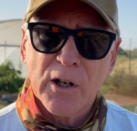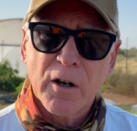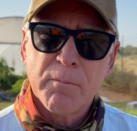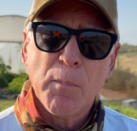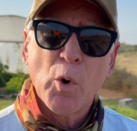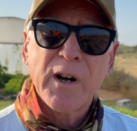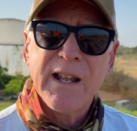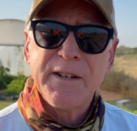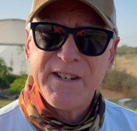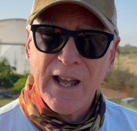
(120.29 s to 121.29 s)
learn more
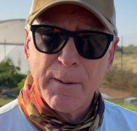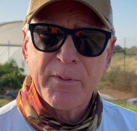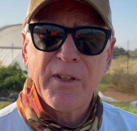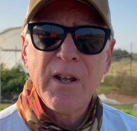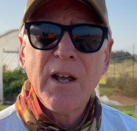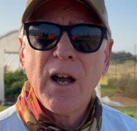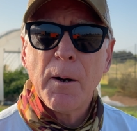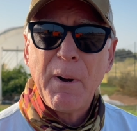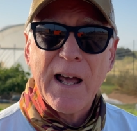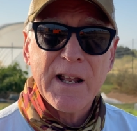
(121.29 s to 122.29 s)
in depth
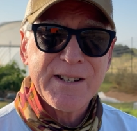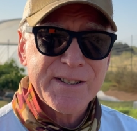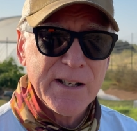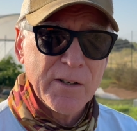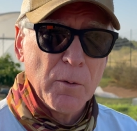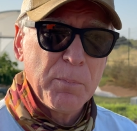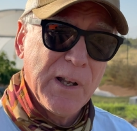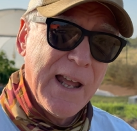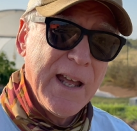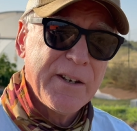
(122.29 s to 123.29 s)
about a single
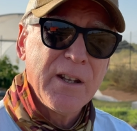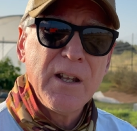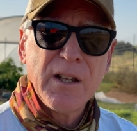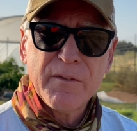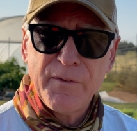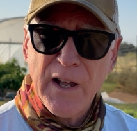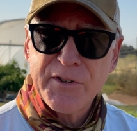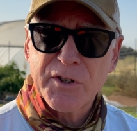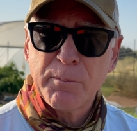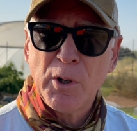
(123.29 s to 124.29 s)
plant,
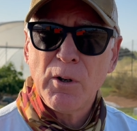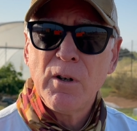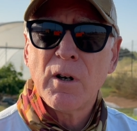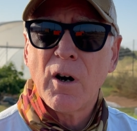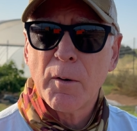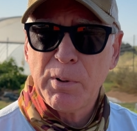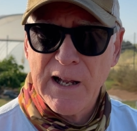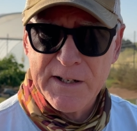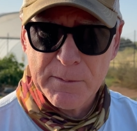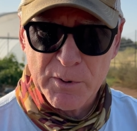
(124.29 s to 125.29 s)
vegetable, or
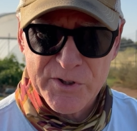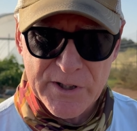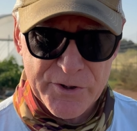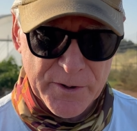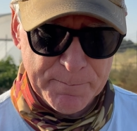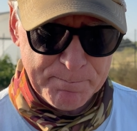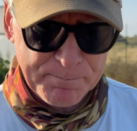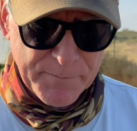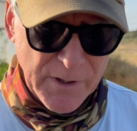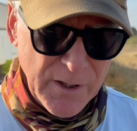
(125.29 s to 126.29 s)
planting procedure.
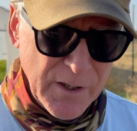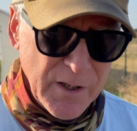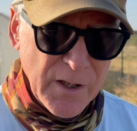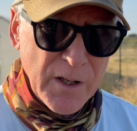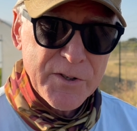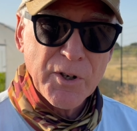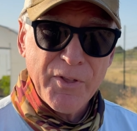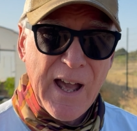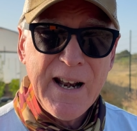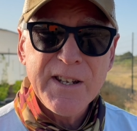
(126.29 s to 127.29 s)
So
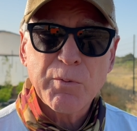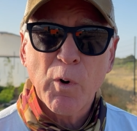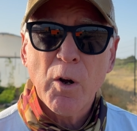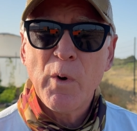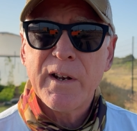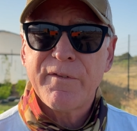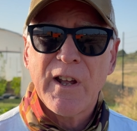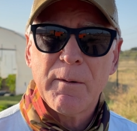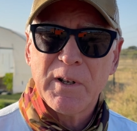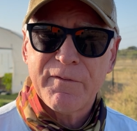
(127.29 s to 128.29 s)
that is Whirlwind
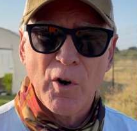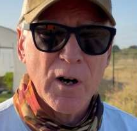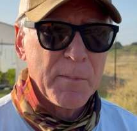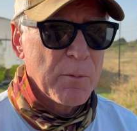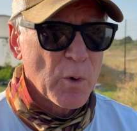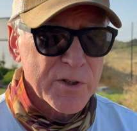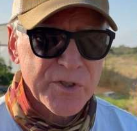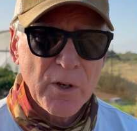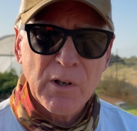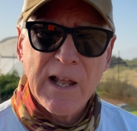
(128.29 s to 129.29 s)
Family Farm, and we're
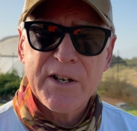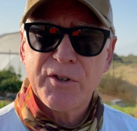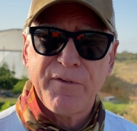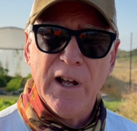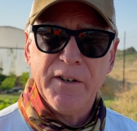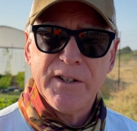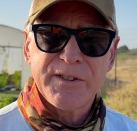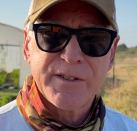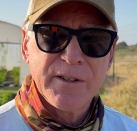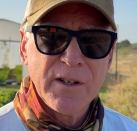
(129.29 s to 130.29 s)
so glad you found us.